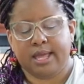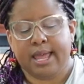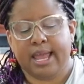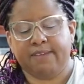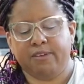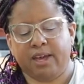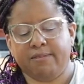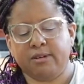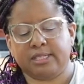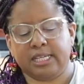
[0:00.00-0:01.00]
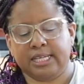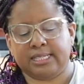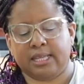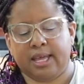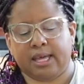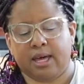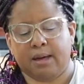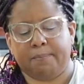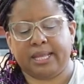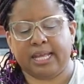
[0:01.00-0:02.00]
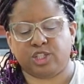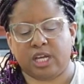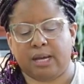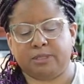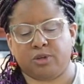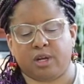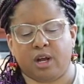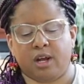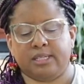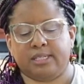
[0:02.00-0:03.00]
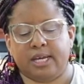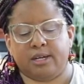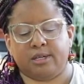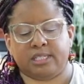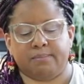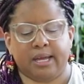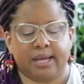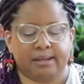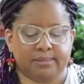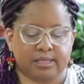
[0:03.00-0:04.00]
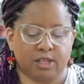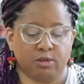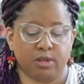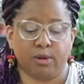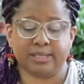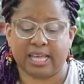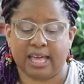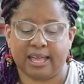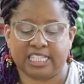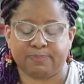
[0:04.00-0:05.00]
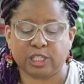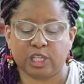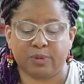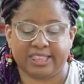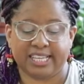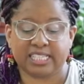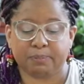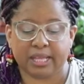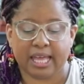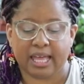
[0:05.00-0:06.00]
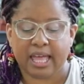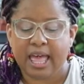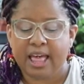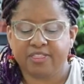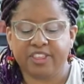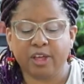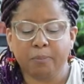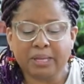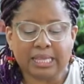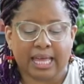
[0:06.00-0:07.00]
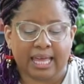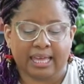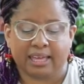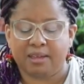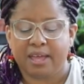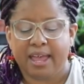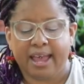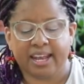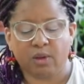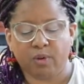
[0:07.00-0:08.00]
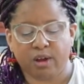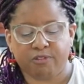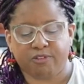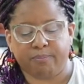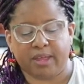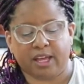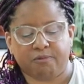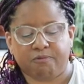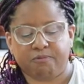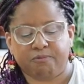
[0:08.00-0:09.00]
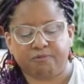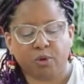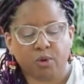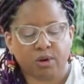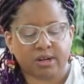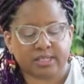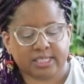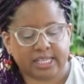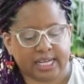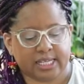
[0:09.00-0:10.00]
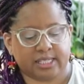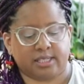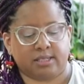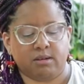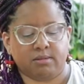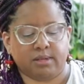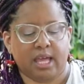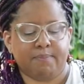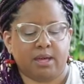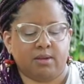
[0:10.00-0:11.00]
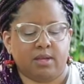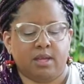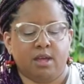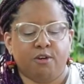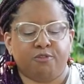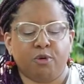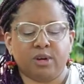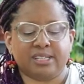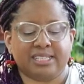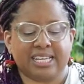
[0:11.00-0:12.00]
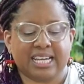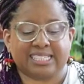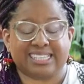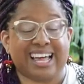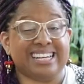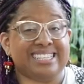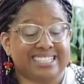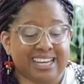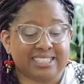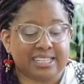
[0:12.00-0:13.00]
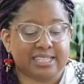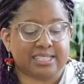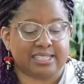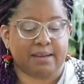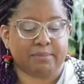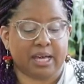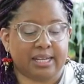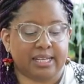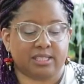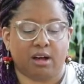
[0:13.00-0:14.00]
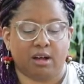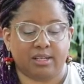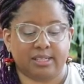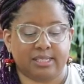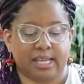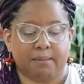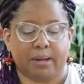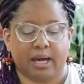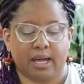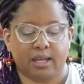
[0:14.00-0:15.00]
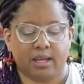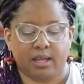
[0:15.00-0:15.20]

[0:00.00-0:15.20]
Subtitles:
And if you ever see these in like plant shops or garden centers sometimes, you'll notice that, especially with this plant, they'll be like anywhere from like 4, 6, oh, came out, 4, 6, a dozen stem cuttings all in the same pot.